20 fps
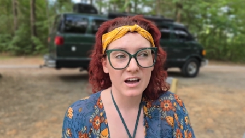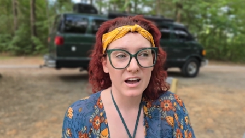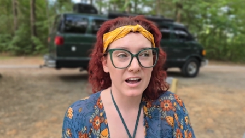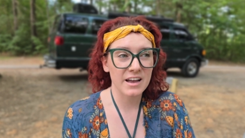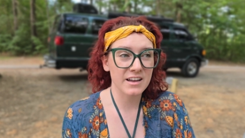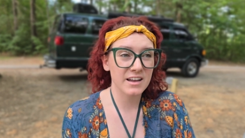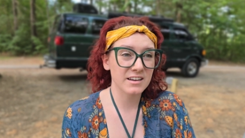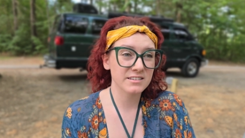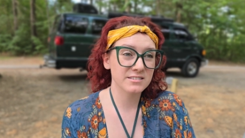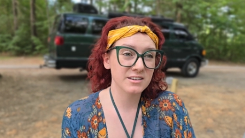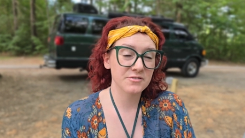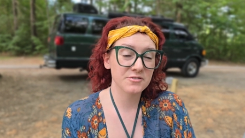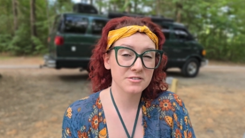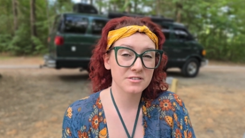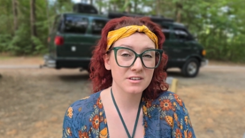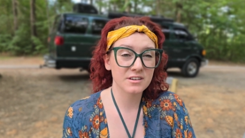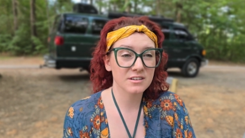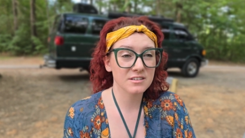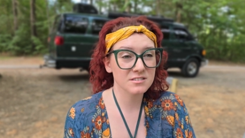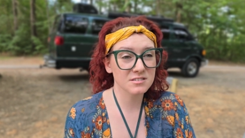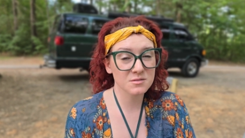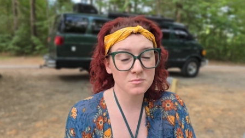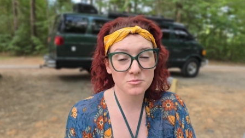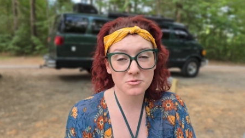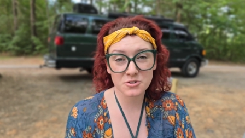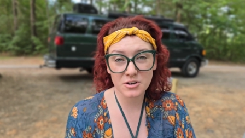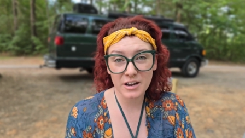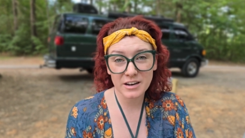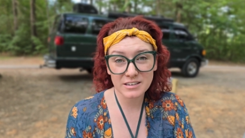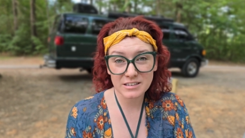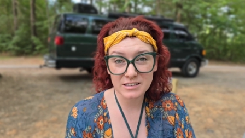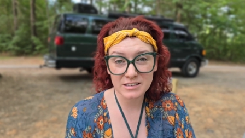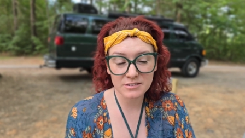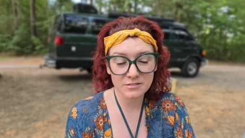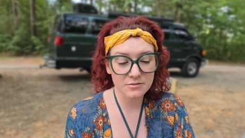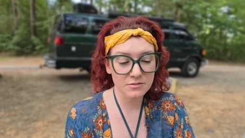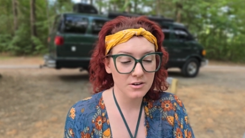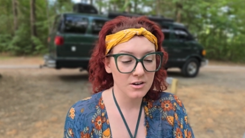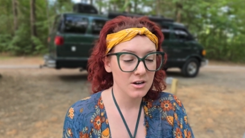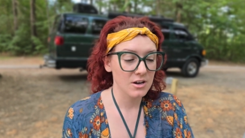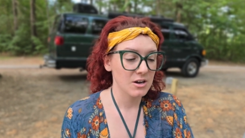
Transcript: I guess everything is subjective,